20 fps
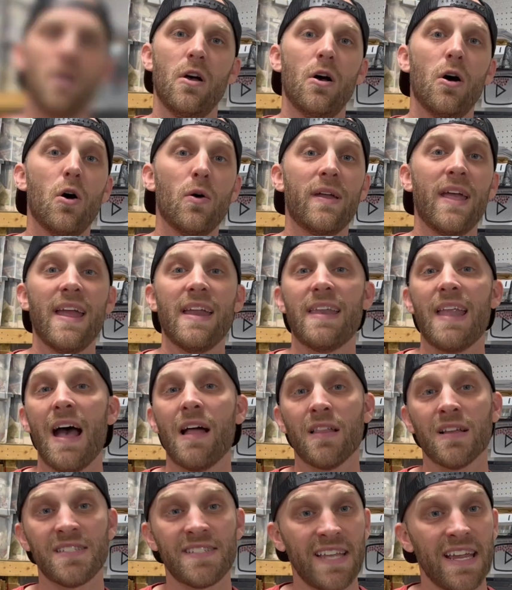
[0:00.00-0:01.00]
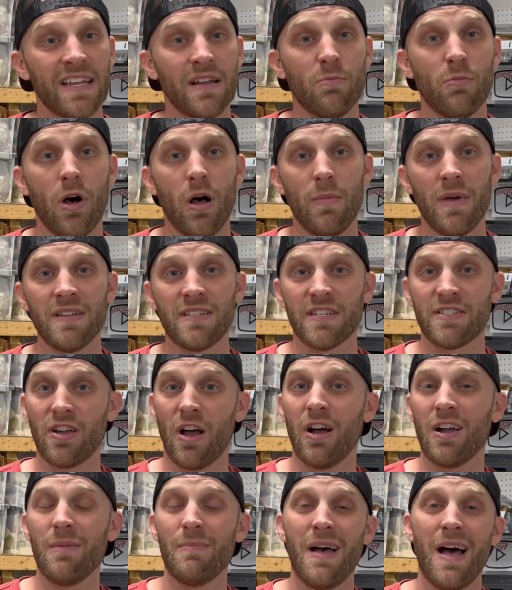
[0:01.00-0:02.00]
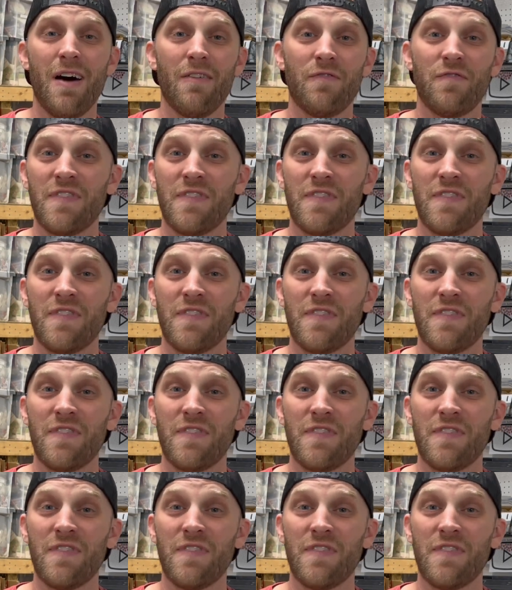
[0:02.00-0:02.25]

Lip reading: Okay, now let's take a moment to talk about